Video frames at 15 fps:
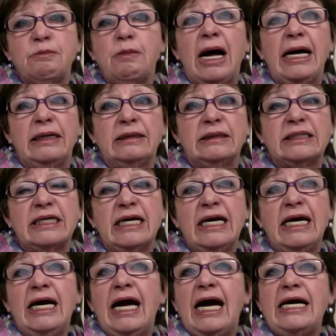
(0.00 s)
mild
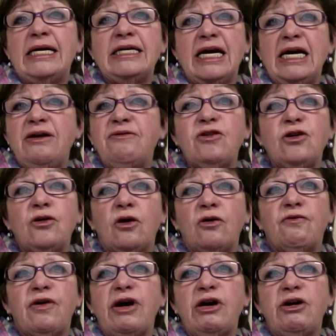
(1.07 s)
and even
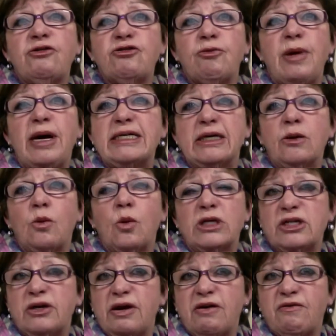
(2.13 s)
not very traumatic
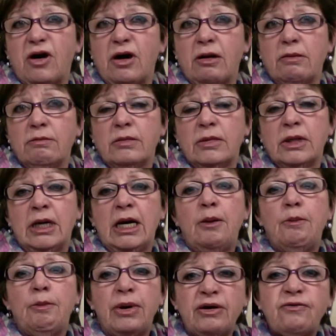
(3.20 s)
whatsoever.
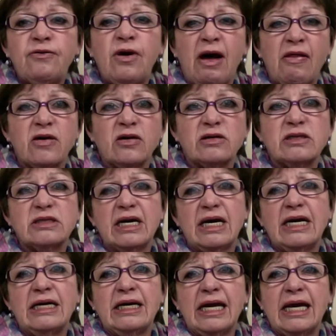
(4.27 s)
But for others,
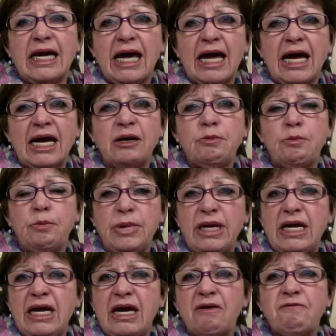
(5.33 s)
it can
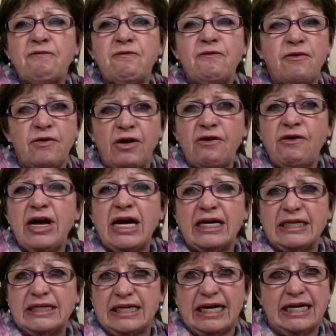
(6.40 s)
be very
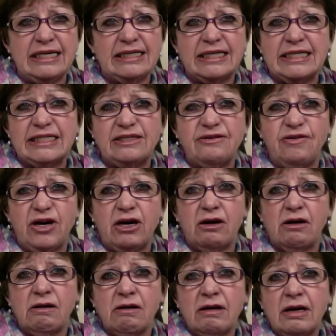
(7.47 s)
intense and
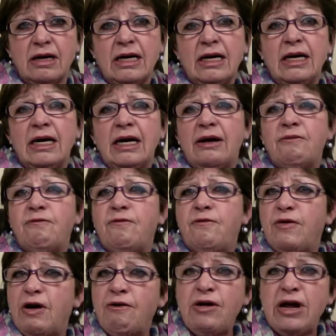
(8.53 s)
severe,
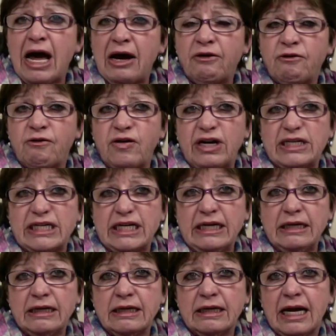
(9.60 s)
very
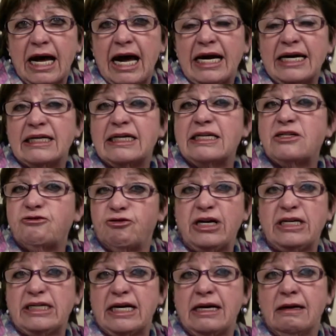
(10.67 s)
aggravating and
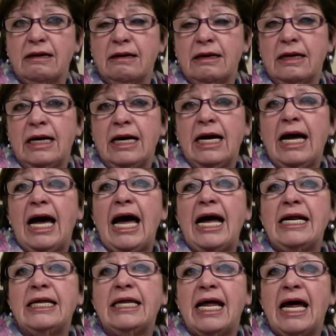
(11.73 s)
distressing,
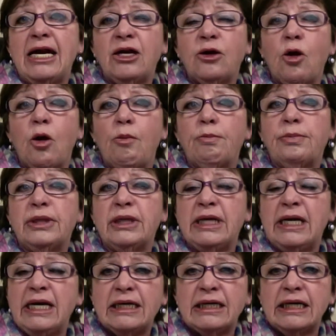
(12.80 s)
and that
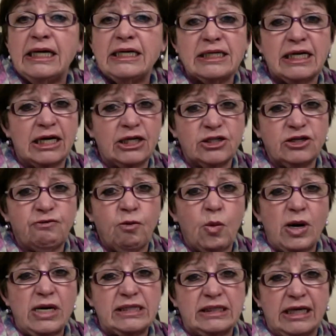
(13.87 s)
completely takes over
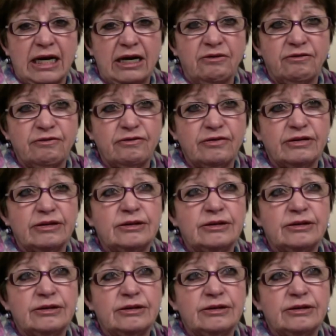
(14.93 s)
one's life.